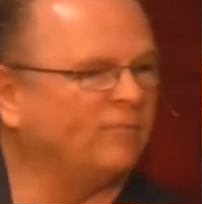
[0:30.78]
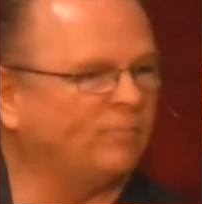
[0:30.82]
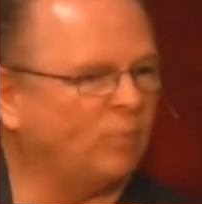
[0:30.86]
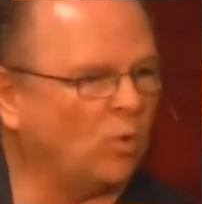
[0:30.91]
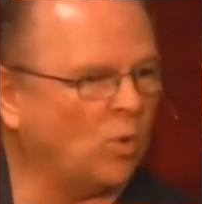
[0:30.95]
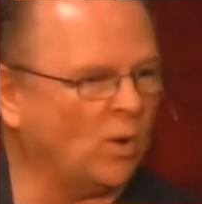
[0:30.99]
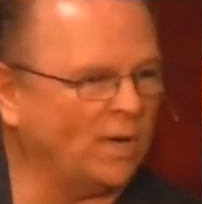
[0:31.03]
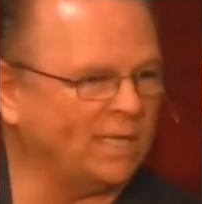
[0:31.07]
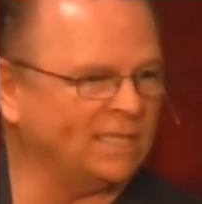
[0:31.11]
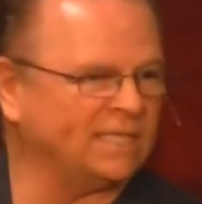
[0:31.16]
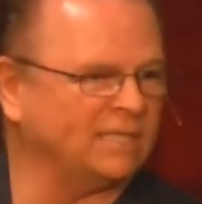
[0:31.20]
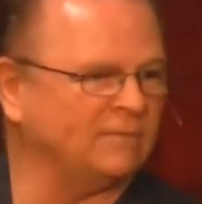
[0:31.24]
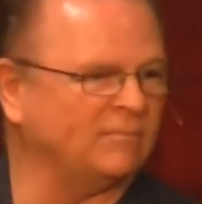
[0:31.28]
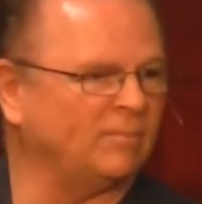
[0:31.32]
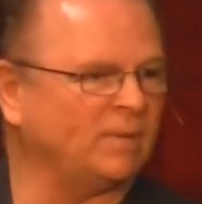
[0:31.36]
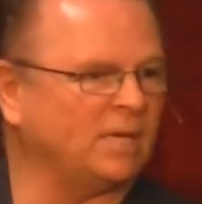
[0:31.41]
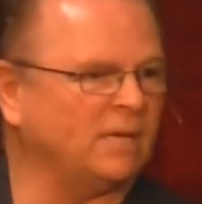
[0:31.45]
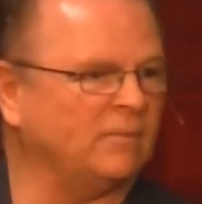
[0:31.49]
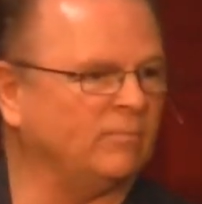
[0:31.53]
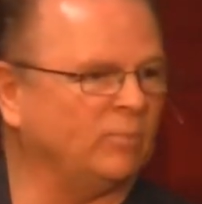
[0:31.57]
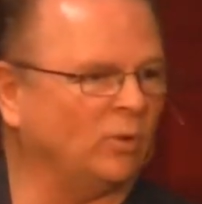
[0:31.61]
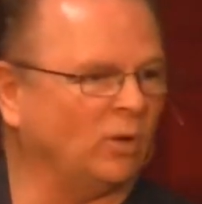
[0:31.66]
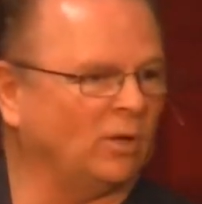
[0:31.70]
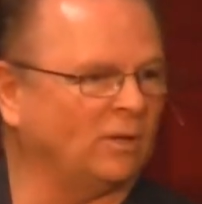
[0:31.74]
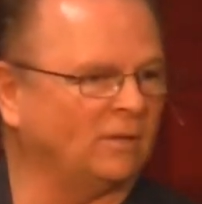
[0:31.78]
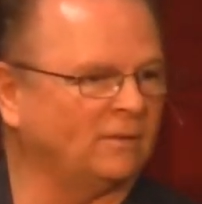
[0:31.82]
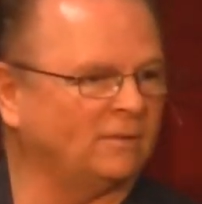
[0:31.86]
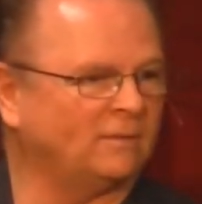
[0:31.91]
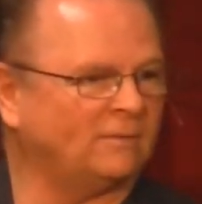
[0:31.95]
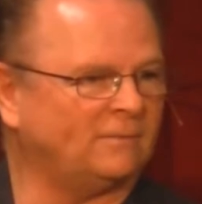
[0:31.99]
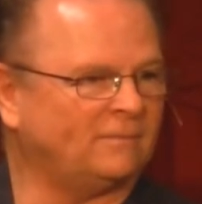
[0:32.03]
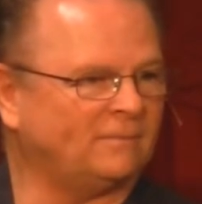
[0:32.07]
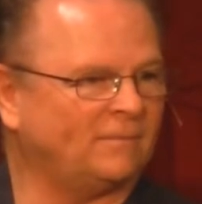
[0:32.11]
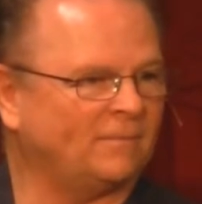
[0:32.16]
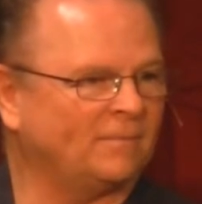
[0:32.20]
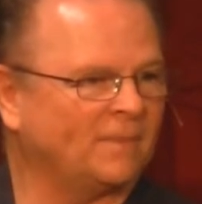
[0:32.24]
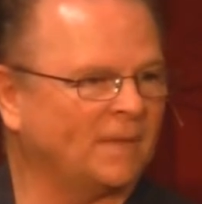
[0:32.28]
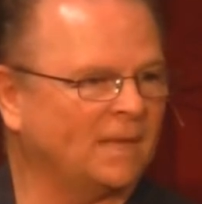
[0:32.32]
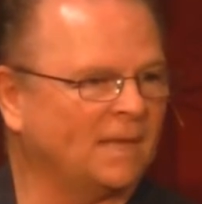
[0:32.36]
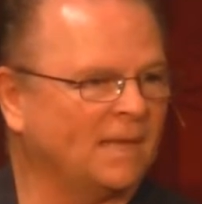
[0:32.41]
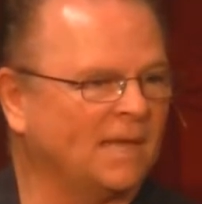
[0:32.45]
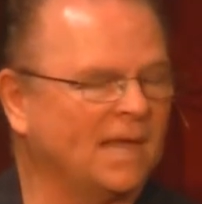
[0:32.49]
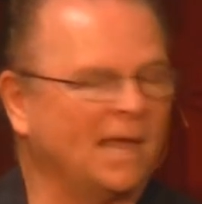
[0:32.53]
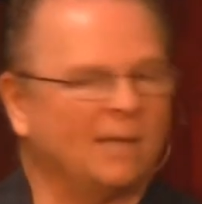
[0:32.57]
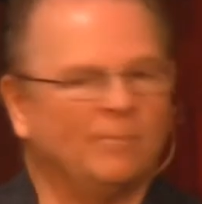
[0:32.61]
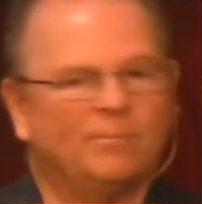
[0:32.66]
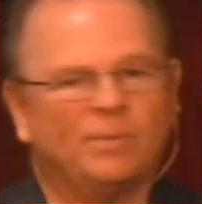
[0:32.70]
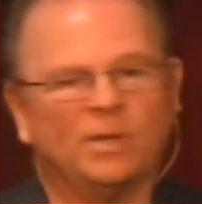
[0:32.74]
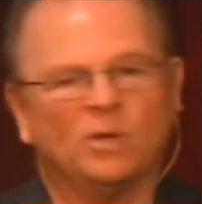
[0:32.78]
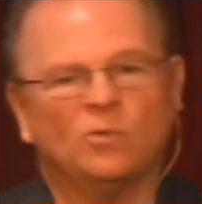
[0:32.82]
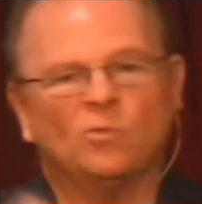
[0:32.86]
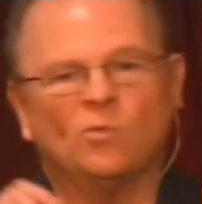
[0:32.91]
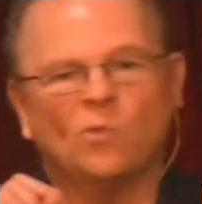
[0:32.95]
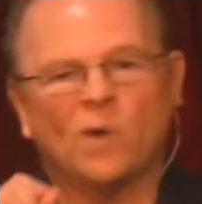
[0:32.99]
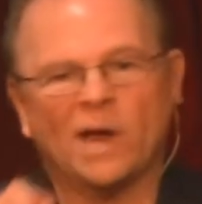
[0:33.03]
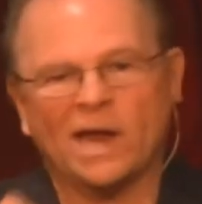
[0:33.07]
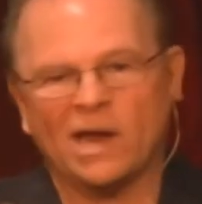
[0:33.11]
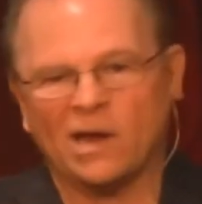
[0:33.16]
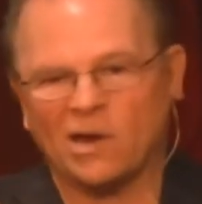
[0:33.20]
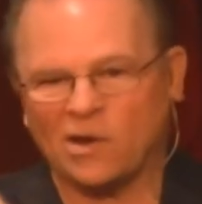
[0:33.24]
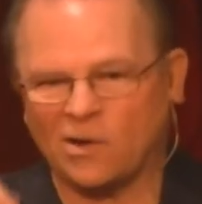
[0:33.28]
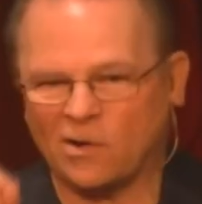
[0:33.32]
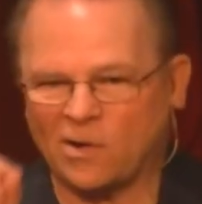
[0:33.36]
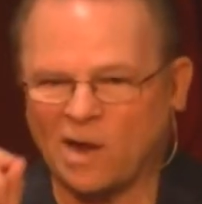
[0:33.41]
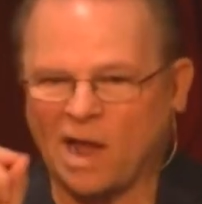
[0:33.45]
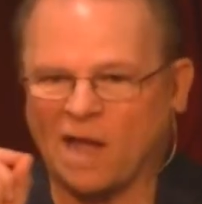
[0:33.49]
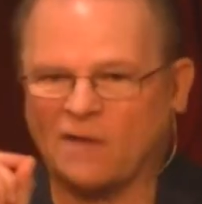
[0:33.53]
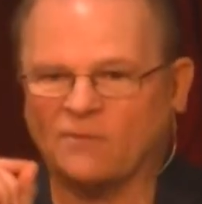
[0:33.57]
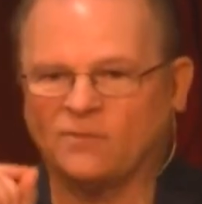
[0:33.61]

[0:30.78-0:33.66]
of poison people Beware